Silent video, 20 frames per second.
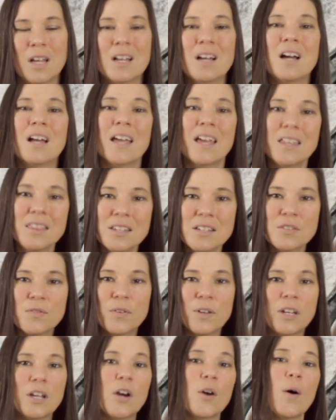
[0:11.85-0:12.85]
In this
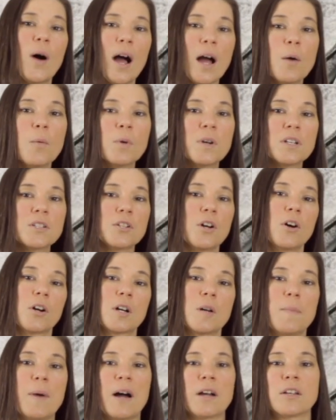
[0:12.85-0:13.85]
video, I want to talk
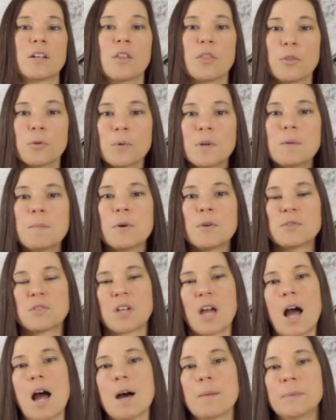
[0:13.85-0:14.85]
about the three most
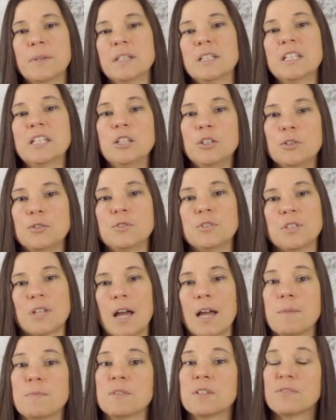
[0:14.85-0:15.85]
commonly used
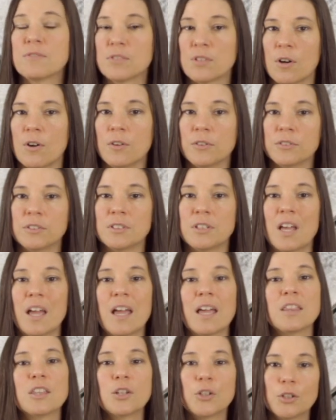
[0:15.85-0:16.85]
types of salts
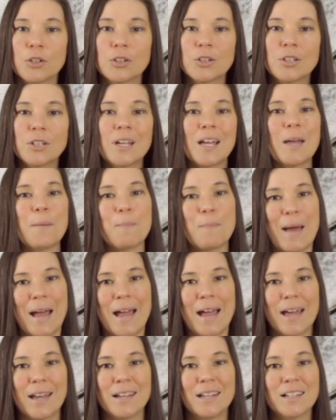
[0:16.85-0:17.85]
and the good and
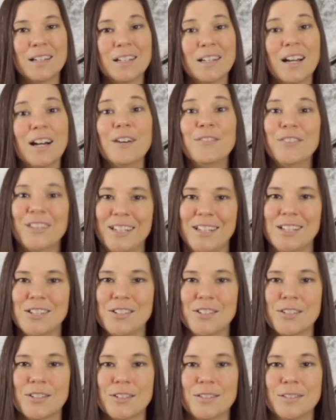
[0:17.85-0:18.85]
bad of each.